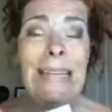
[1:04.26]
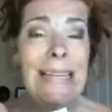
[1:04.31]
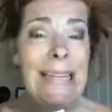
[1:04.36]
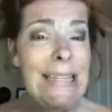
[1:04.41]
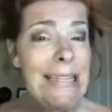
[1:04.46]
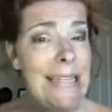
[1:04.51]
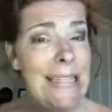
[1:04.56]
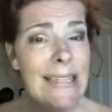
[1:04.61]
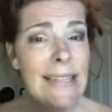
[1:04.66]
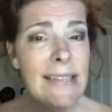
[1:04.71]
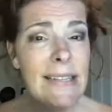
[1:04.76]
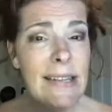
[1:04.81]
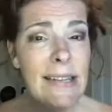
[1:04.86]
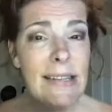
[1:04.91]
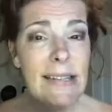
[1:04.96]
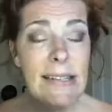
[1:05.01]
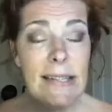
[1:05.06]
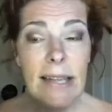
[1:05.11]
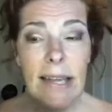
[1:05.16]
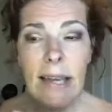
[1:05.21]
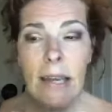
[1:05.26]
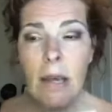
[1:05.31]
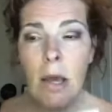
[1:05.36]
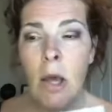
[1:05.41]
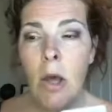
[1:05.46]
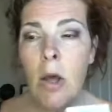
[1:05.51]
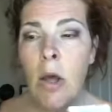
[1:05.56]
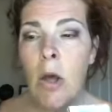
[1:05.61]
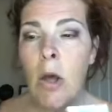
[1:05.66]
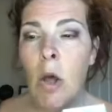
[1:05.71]
consistency.
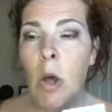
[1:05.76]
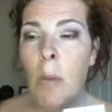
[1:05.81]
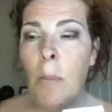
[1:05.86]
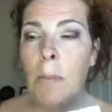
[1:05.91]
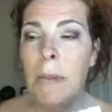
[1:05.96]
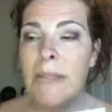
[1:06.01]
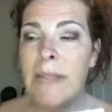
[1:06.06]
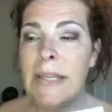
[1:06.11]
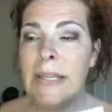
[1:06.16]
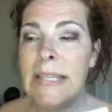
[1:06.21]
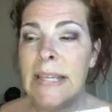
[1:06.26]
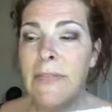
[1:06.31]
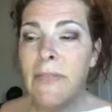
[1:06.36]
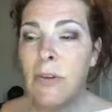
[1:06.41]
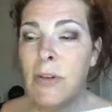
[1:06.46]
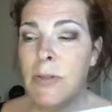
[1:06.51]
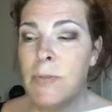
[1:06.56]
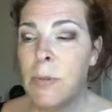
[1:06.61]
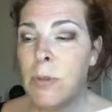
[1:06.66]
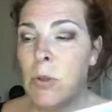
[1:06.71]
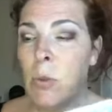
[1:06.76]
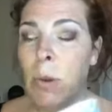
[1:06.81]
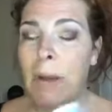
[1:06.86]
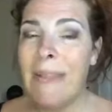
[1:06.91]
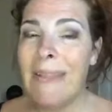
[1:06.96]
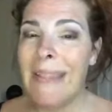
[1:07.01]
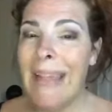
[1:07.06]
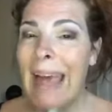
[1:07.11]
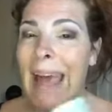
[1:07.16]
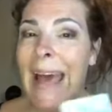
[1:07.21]
But the difference
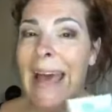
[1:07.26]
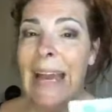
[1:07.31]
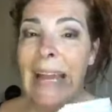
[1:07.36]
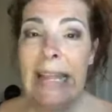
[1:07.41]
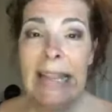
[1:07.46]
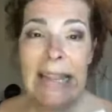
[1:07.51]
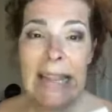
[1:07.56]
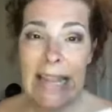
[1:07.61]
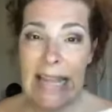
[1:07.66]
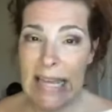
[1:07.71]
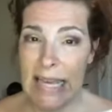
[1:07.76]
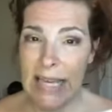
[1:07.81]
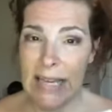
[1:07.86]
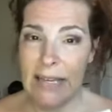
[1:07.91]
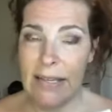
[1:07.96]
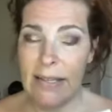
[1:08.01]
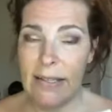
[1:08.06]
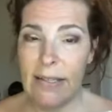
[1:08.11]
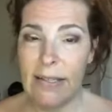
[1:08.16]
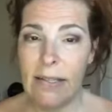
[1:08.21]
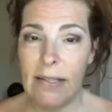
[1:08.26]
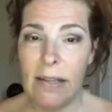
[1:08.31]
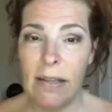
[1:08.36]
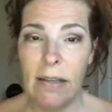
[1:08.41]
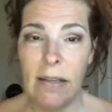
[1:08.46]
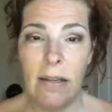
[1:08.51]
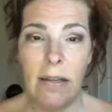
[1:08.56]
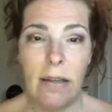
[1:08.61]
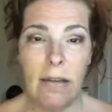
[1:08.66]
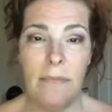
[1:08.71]
between that and this
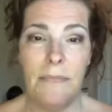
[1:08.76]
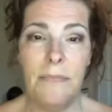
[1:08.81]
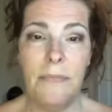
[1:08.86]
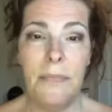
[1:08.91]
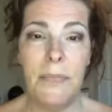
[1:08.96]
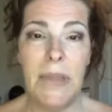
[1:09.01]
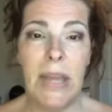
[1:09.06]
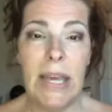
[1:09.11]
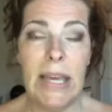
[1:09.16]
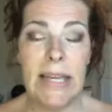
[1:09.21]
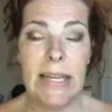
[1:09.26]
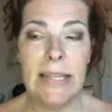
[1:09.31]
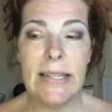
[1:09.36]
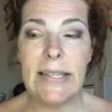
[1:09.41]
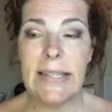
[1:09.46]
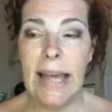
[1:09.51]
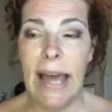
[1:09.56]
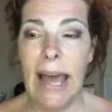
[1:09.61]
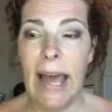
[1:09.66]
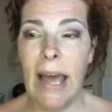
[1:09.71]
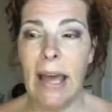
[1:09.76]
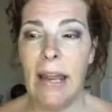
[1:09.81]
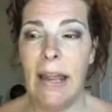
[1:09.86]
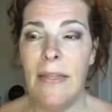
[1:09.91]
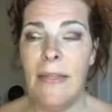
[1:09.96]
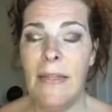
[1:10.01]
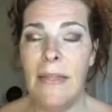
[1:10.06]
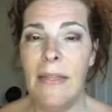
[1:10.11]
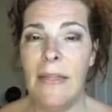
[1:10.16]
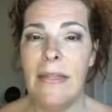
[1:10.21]
is that
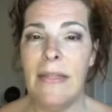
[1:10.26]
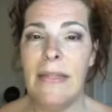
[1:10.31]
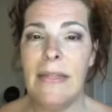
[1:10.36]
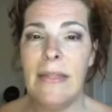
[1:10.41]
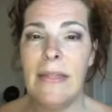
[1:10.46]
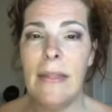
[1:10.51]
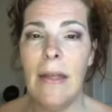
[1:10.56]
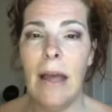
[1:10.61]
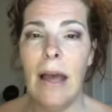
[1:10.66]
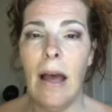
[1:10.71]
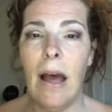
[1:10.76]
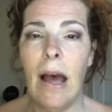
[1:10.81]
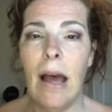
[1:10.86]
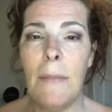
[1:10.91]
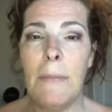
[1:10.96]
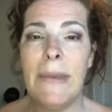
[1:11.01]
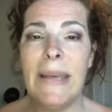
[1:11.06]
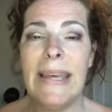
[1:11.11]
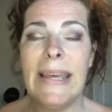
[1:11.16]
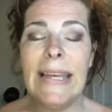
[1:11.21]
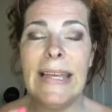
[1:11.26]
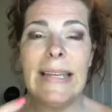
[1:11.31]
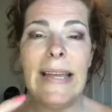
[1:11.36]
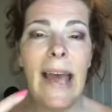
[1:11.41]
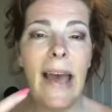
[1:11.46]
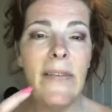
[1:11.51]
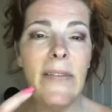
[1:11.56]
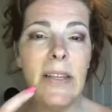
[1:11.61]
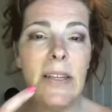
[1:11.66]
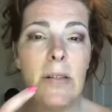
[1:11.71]
I begin
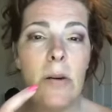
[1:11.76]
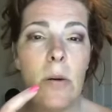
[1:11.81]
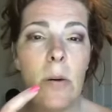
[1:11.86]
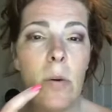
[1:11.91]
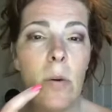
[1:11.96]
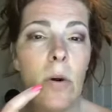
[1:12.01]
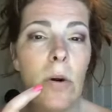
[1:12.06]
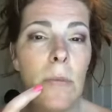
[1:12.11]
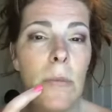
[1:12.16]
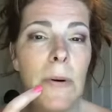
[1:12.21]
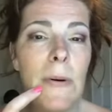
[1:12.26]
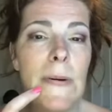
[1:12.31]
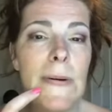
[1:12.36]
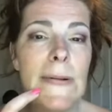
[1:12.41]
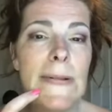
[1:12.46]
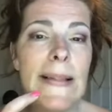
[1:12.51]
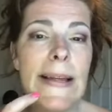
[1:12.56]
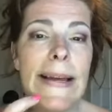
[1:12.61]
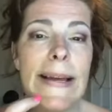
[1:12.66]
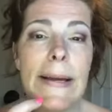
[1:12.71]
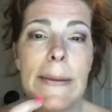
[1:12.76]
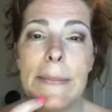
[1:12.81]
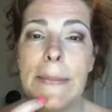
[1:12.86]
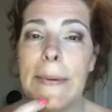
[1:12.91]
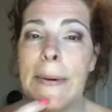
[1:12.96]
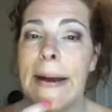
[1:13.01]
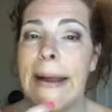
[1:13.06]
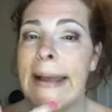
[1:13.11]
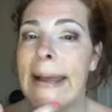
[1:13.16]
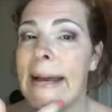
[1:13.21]
to have these horrible like
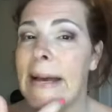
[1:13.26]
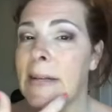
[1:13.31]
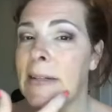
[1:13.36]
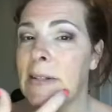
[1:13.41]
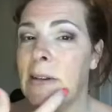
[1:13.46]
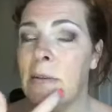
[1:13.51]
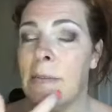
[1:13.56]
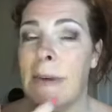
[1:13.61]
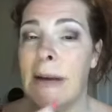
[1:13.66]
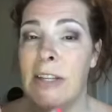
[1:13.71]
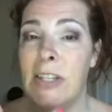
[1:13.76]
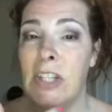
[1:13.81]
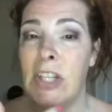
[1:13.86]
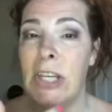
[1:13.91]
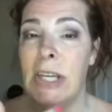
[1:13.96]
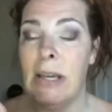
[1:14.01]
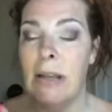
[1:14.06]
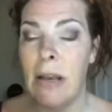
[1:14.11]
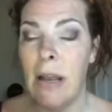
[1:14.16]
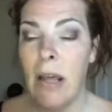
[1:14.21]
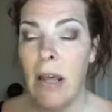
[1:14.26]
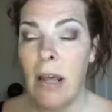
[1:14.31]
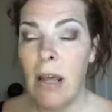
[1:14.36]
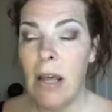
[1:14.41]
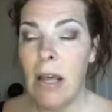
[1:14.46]
breakouts on my chin